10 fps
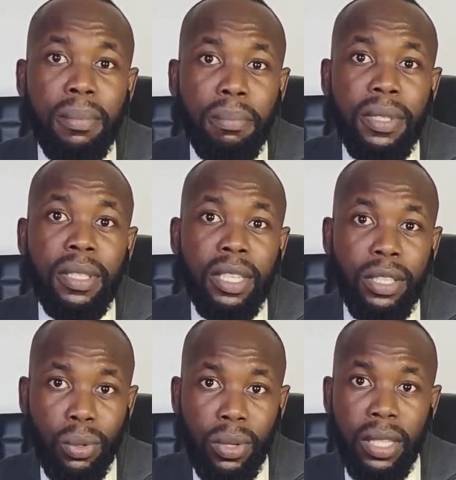
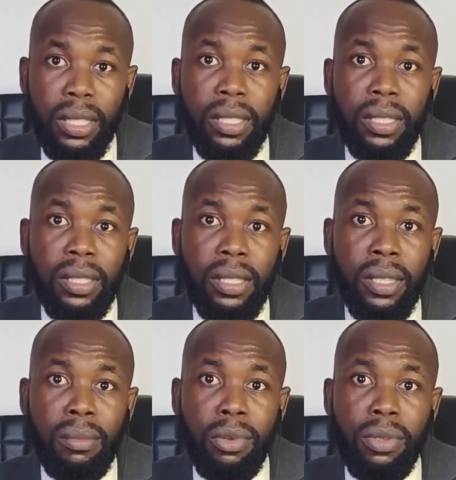business owners,
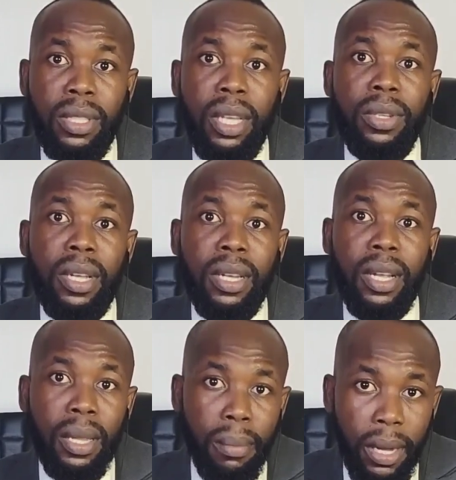because now you can
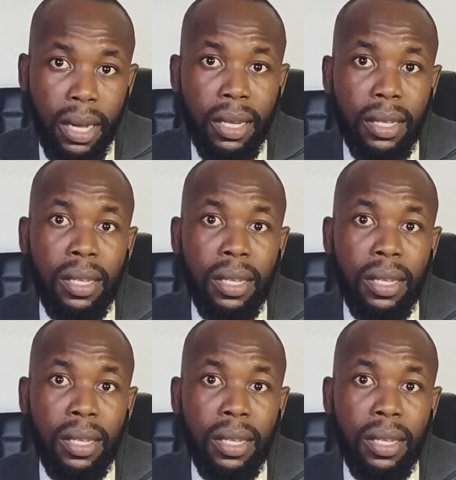claim back